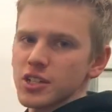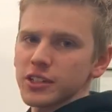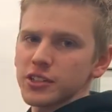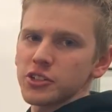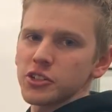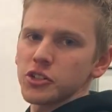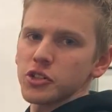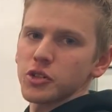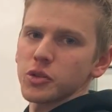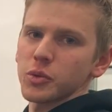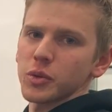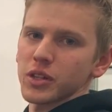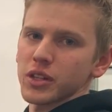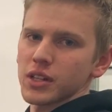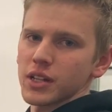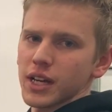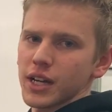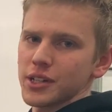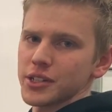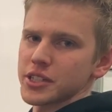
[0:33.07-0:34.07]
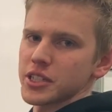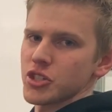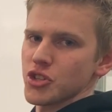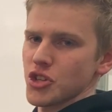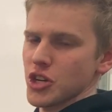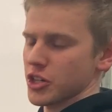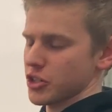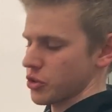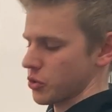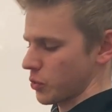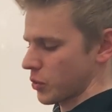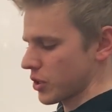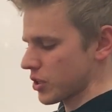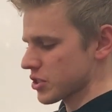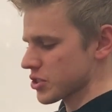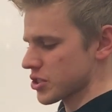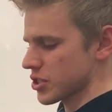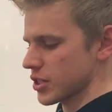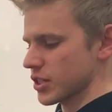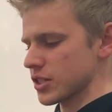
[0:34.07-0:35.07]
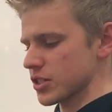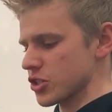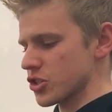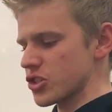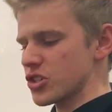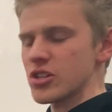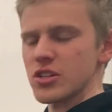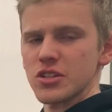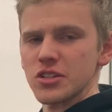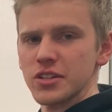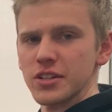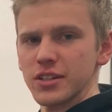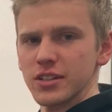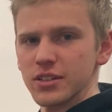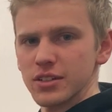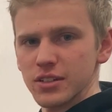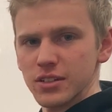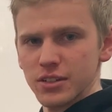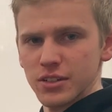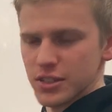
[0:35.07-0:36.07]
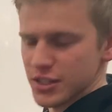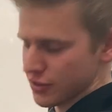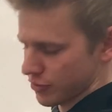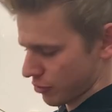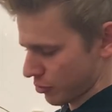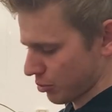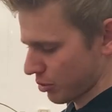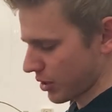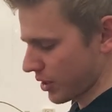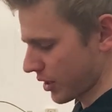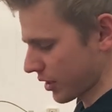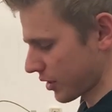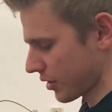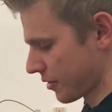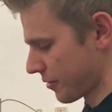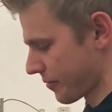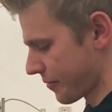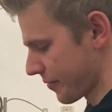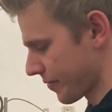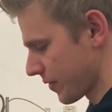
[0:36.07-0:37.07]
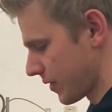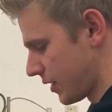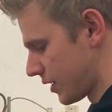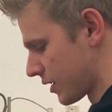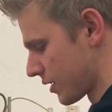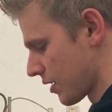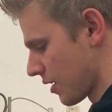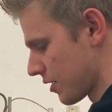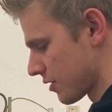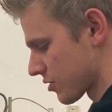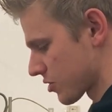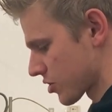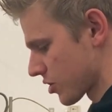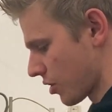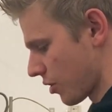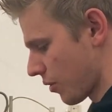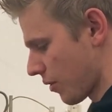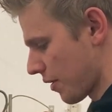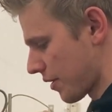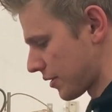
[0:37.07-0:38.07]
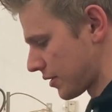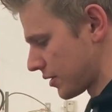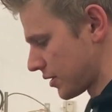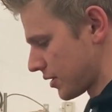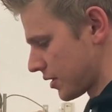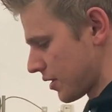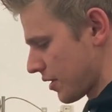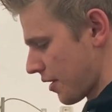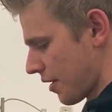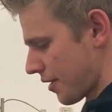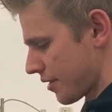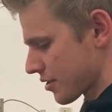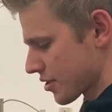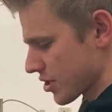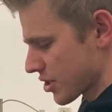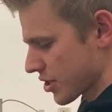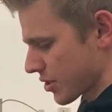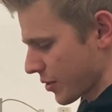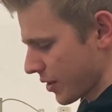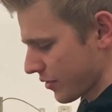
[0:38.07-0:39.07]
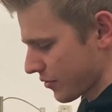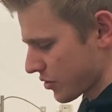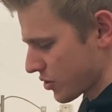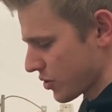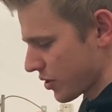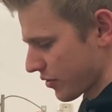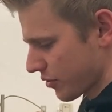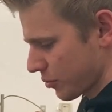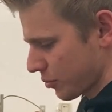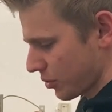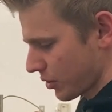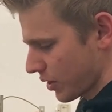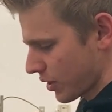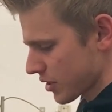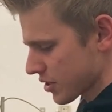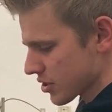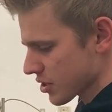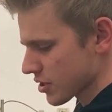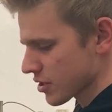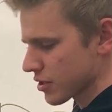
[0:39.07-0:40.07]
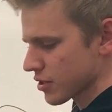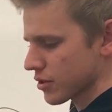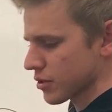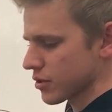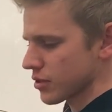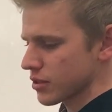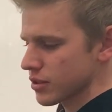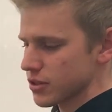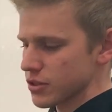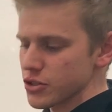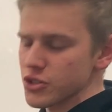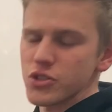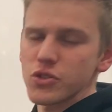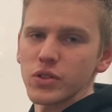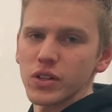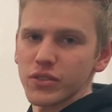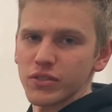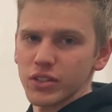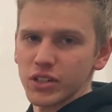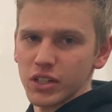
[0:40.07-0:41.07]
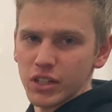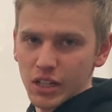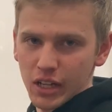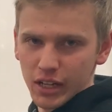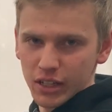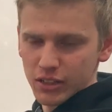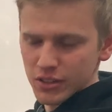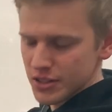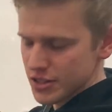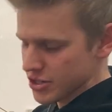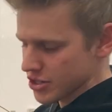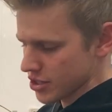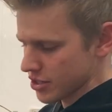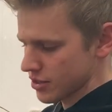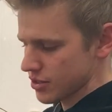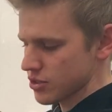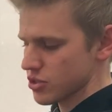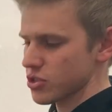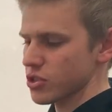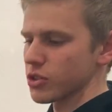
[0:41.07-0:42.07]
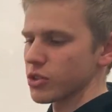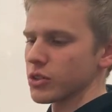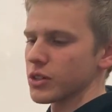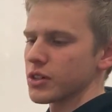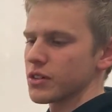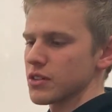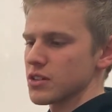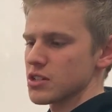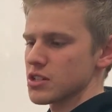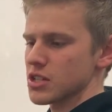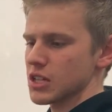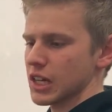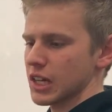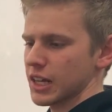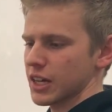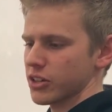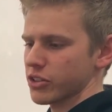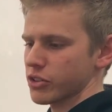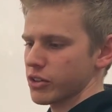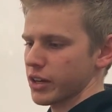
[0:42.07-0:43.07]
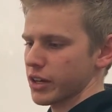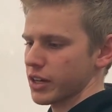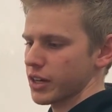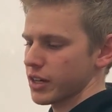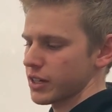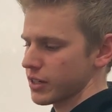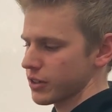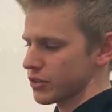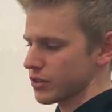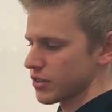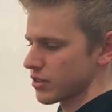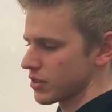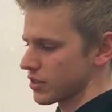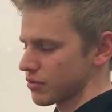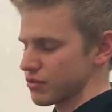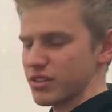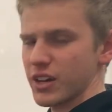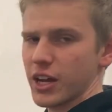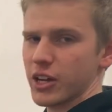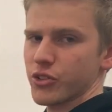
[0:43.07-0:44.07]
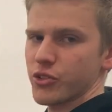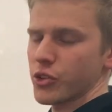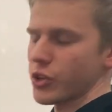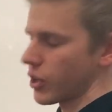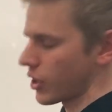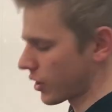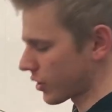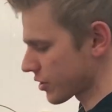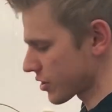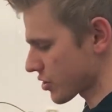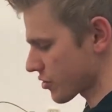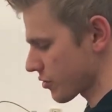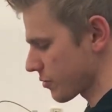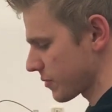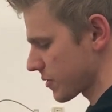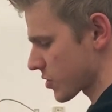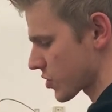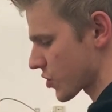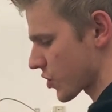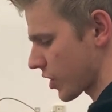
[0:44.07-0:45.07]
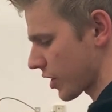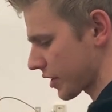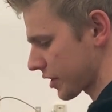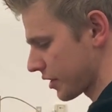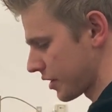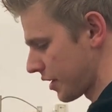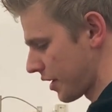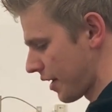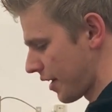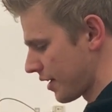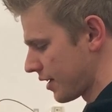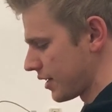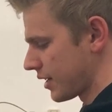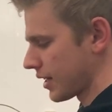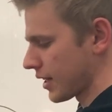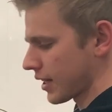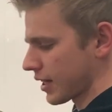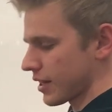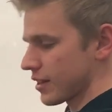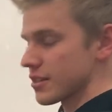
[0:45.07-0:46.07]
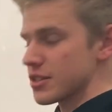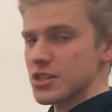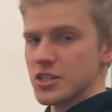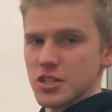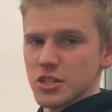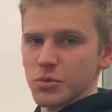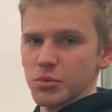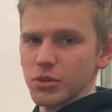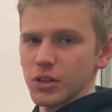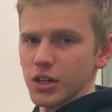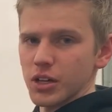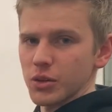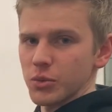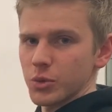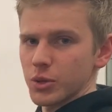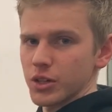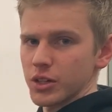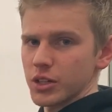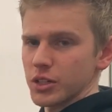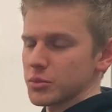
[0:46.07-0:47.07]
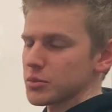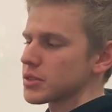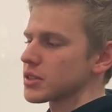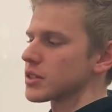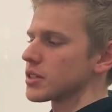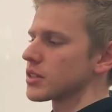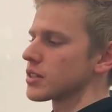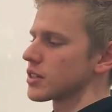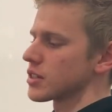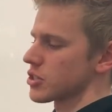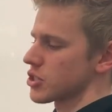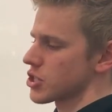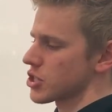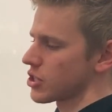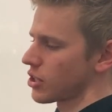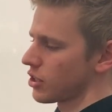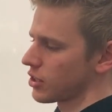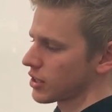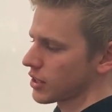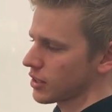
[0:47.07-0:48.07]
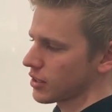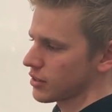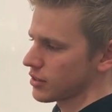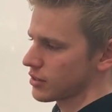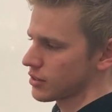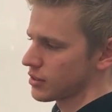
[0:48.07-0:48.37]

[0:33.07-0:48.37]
nothing to do with how the injector works, it's just a different plug. So, since we have two different plugs, there's two different connectors. So this is a connector I cut out of the factory harness from this truck, and this is the plug we're going to be installing.